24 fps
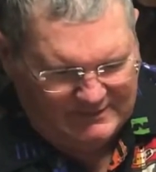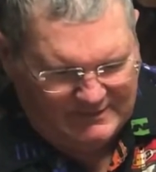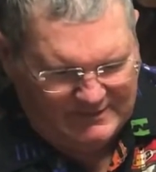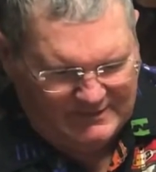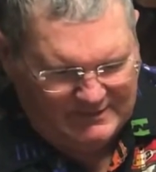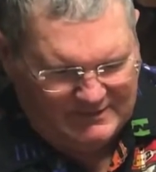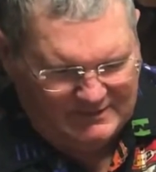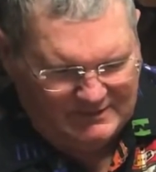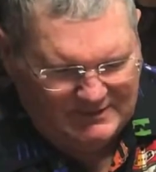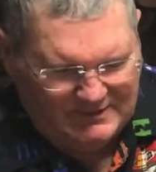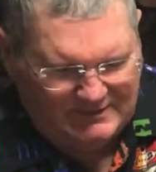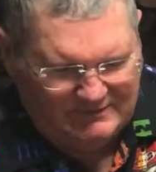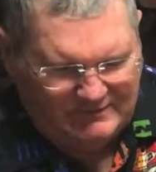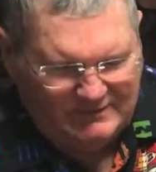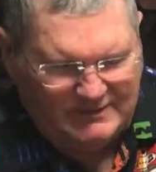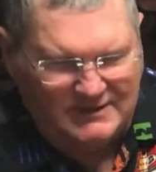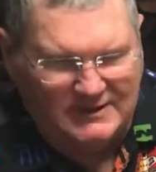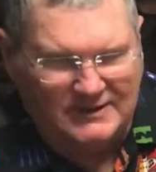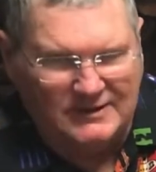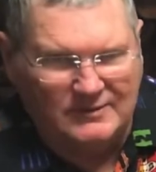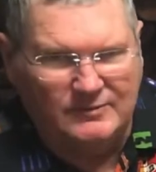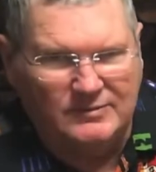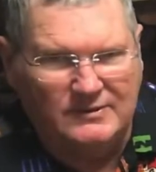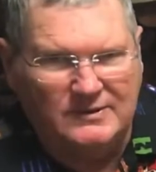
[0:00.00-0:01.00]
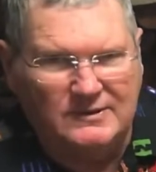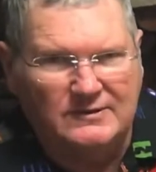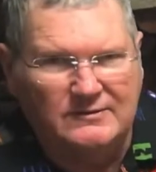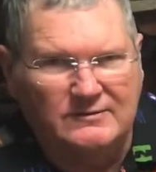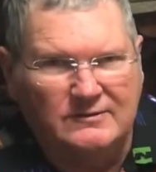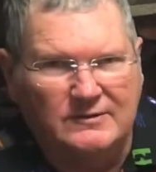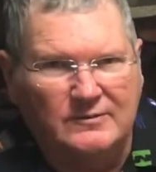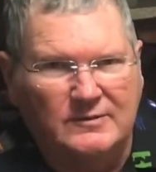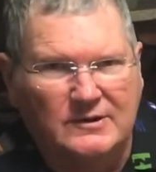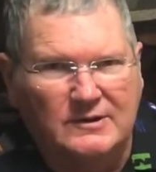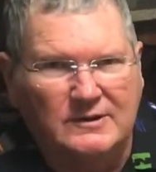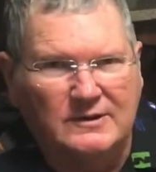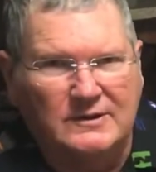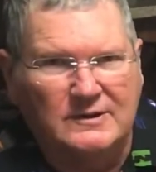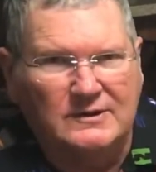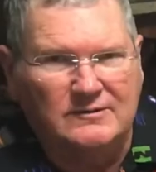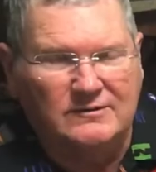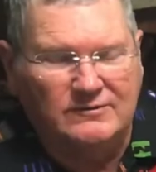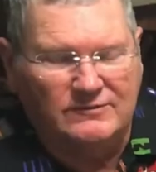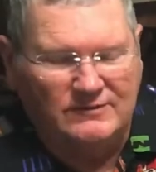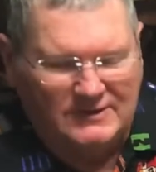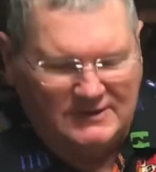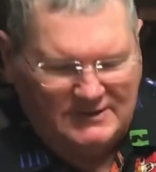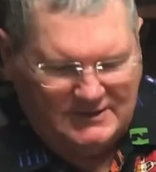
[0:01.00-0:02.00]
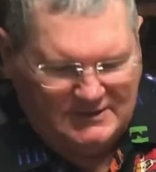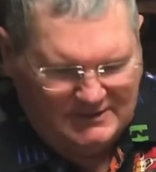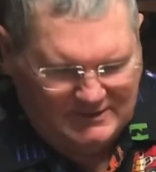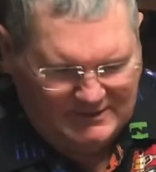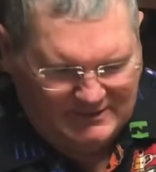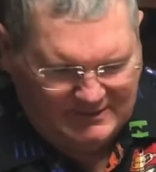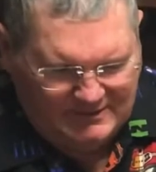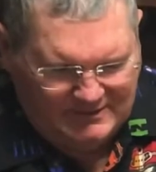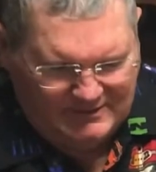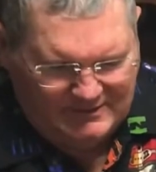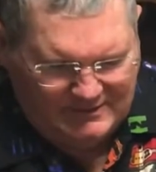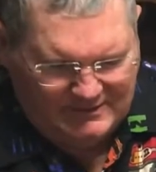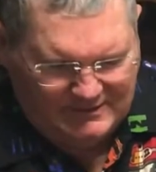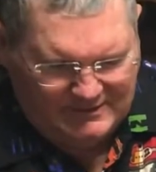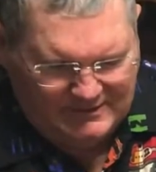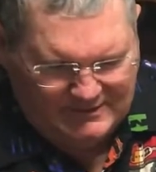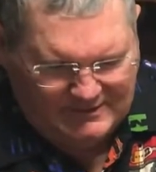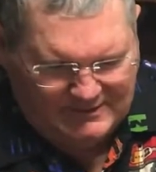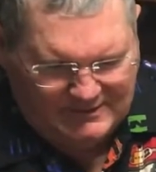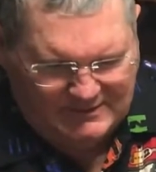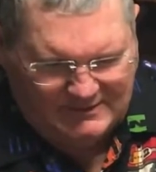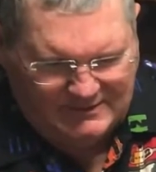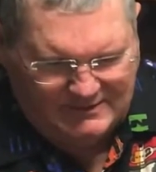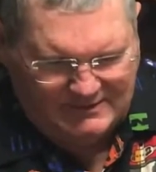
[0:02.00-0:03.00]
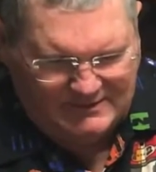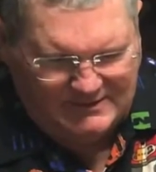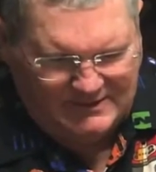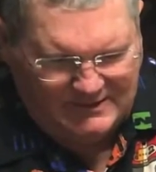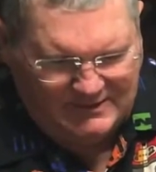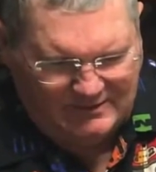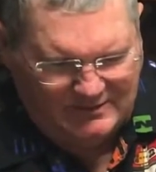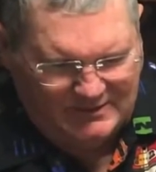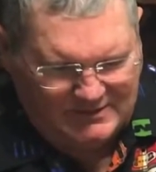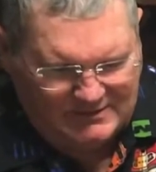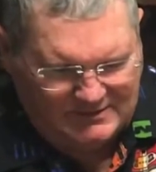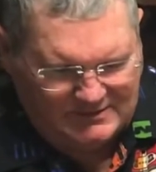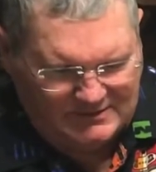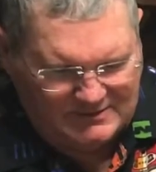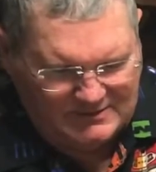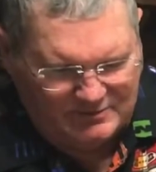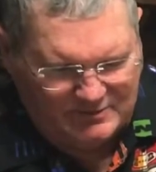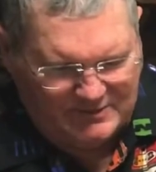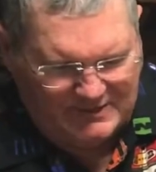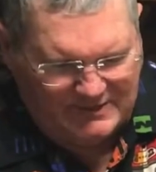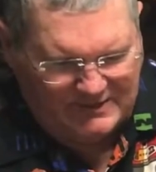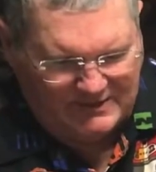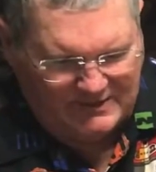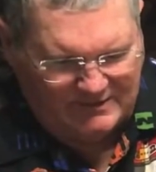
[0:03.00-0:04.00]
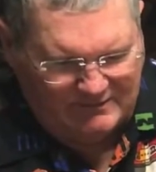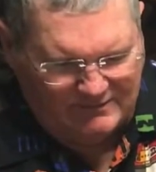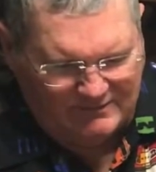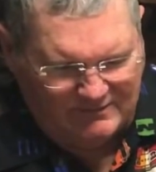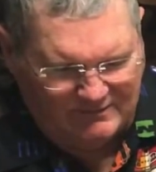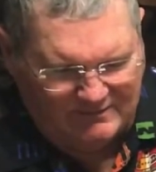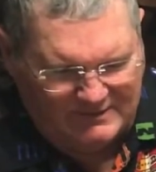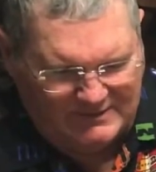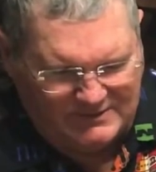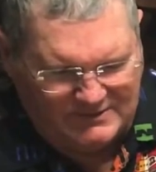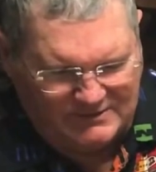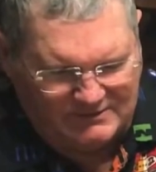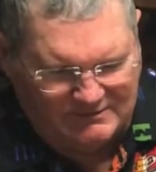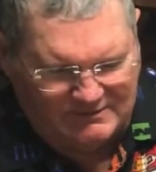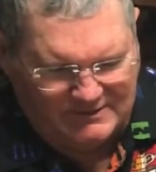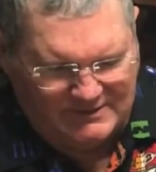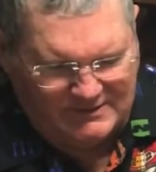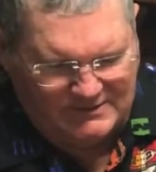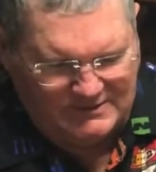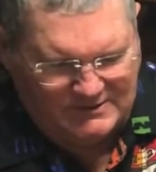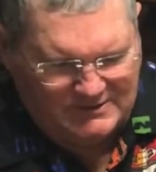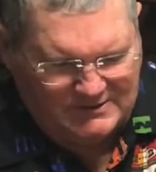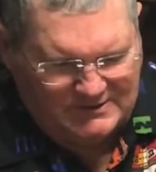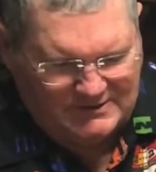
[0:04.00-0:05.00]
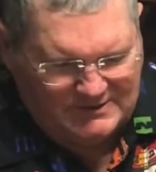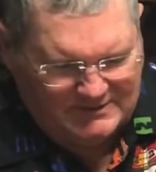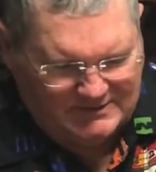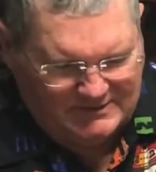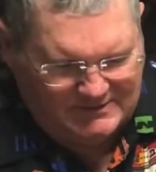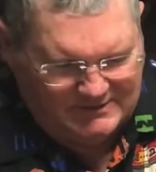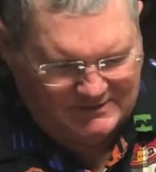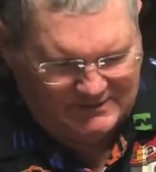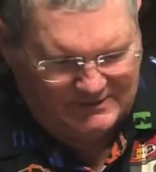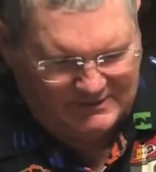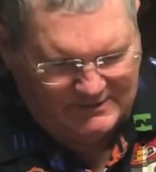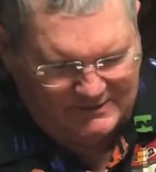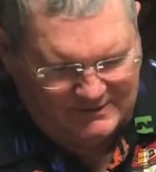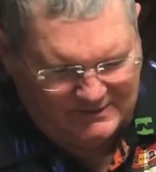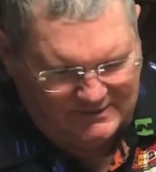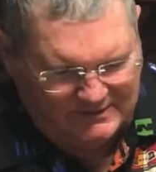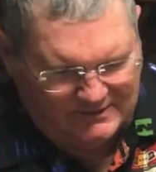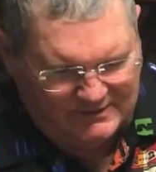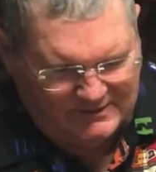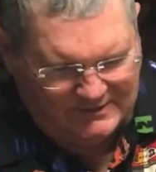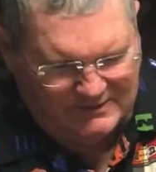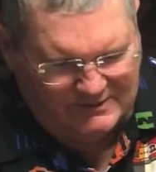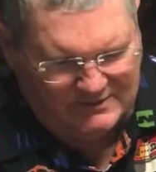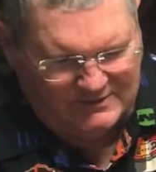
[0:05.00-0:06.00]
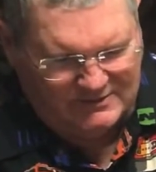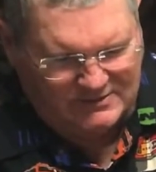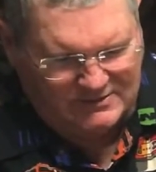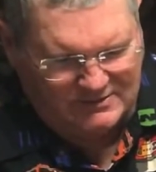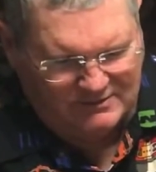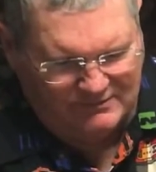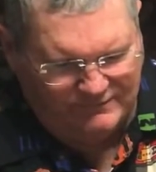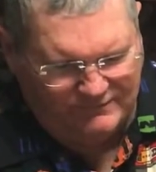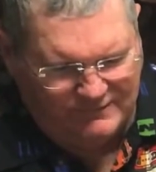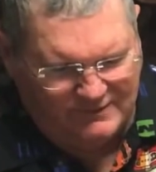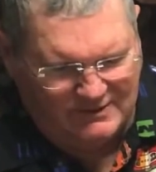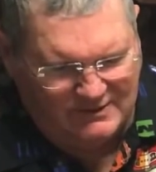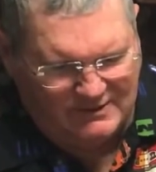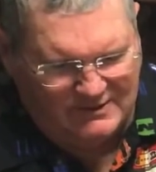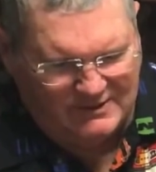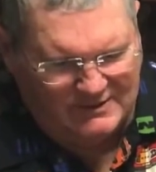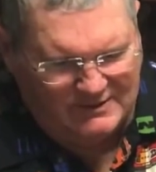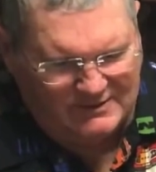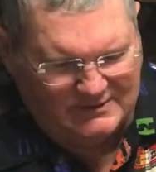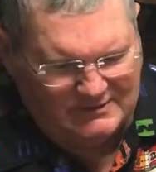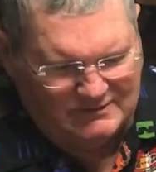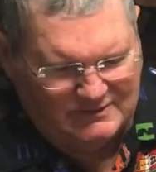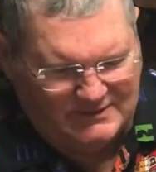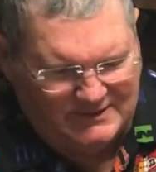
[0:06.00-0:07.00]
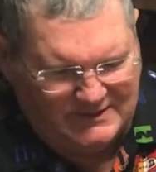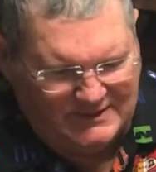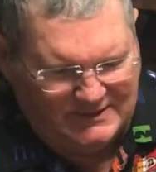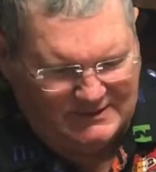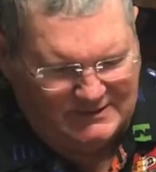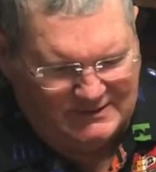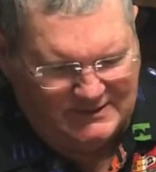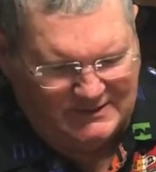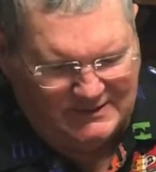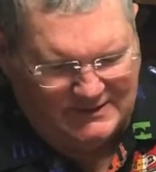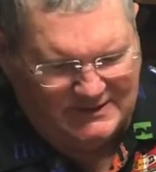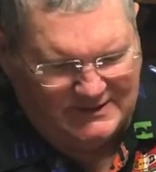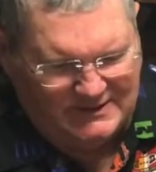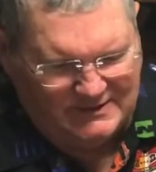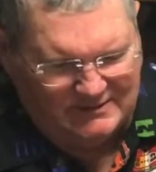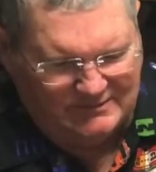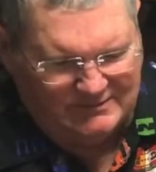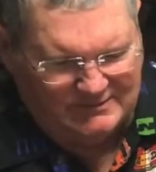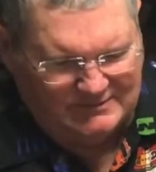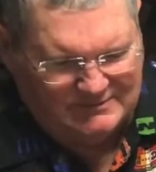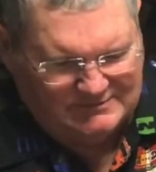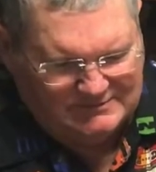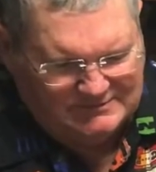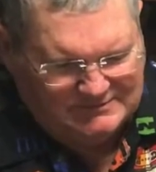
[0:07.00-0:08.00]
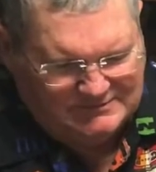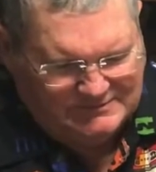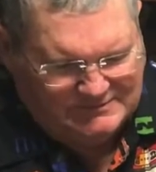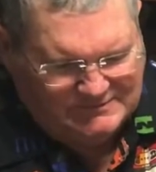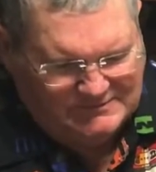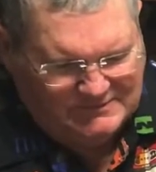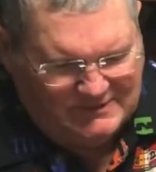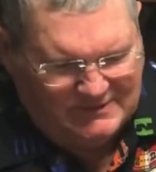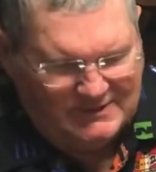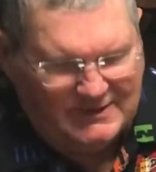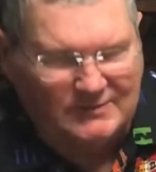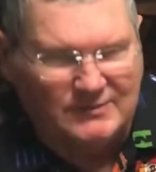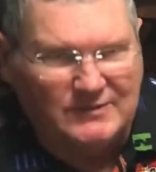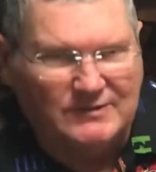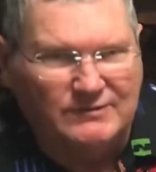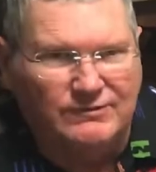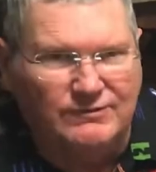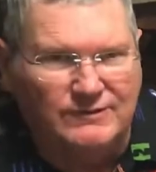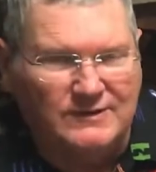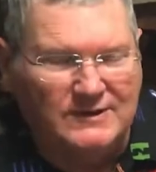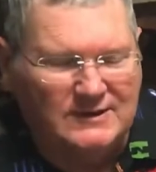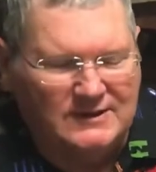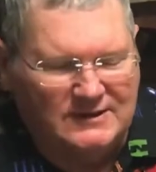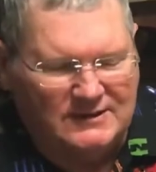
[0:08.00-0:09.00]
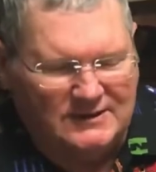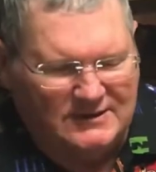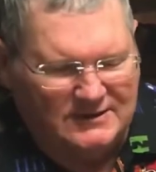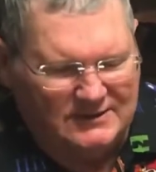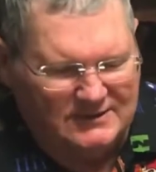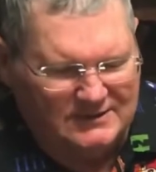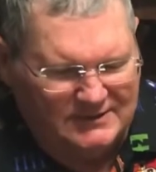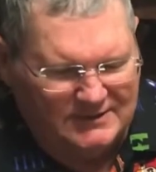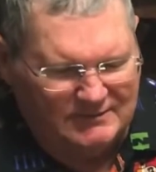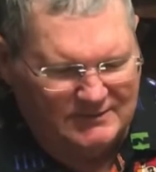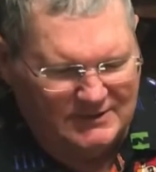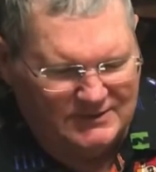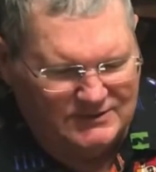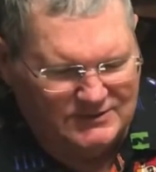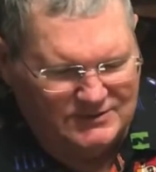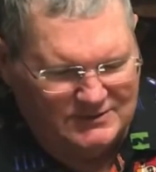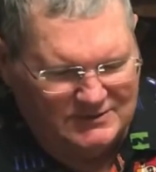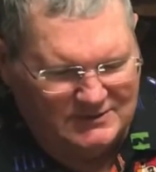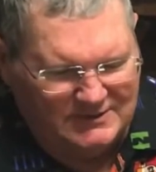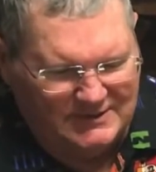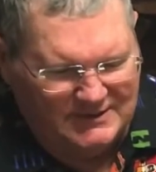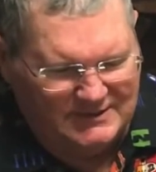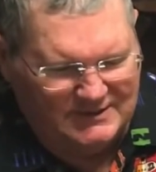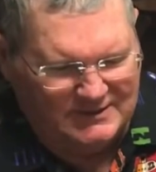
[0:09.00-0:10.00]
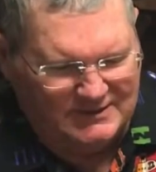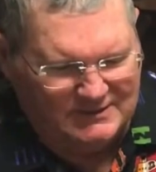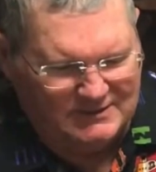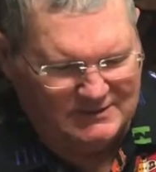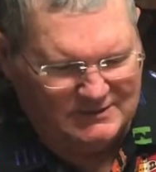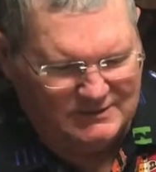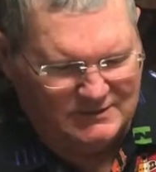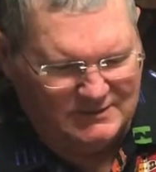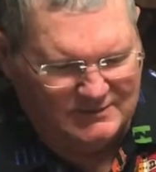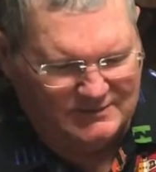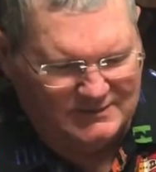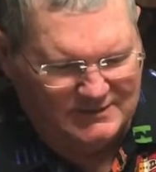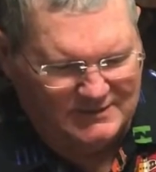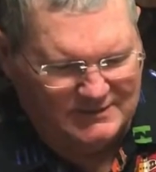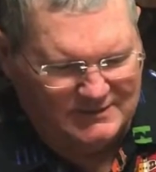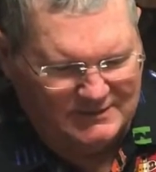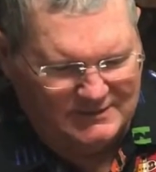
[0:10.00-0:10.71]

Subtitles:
I do have a couple of American Flyer steam engines begging for restoration. So far, when I look at them, I'm defeated. I'm not sure I can do them.